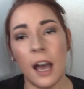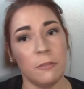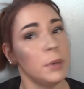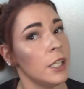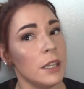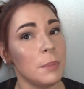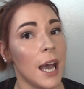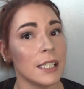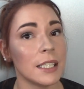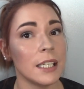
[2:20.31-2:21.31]
have put in the
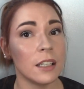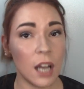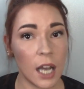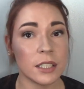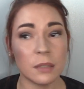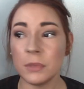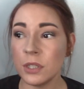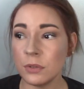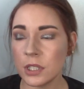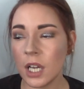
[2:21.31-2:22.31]
basket got some
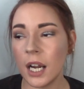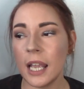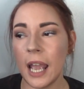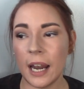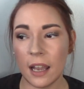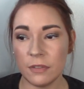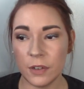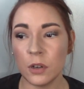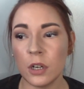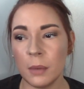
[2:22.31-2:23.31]
use on it and I
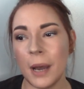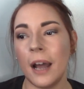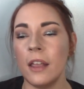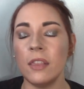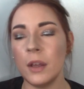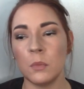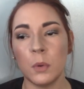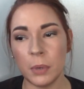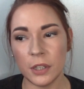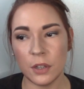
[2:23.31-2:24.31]
feel good about it, then
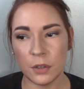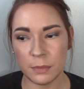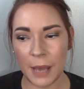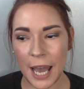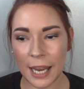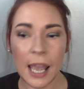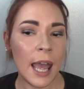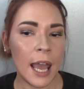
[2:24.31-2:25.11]
we'll put those back